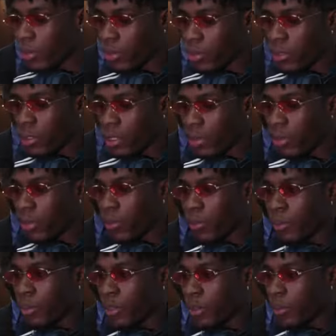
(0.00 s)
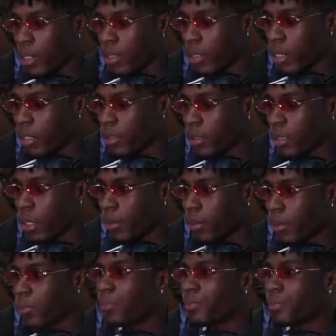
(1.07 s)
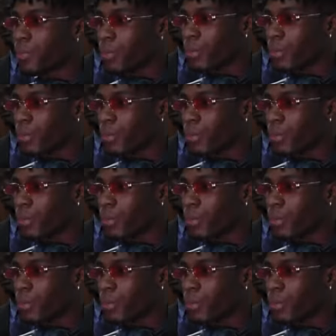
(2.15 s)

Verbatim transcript: was created to support emerging artists like me.